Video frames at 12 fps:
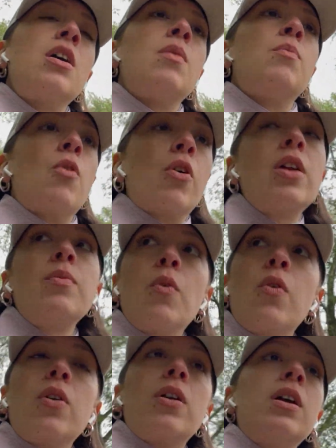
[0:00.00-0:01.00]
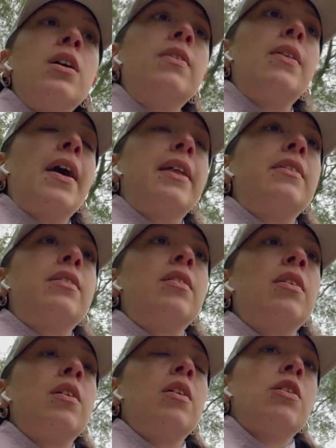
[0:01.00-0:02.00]
more and more that
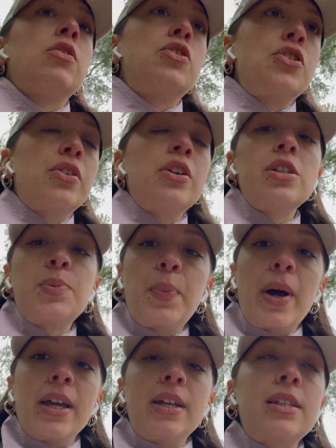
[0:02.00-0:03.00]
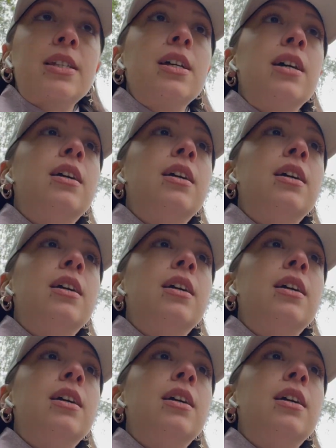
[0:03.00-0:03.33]
sugar spikes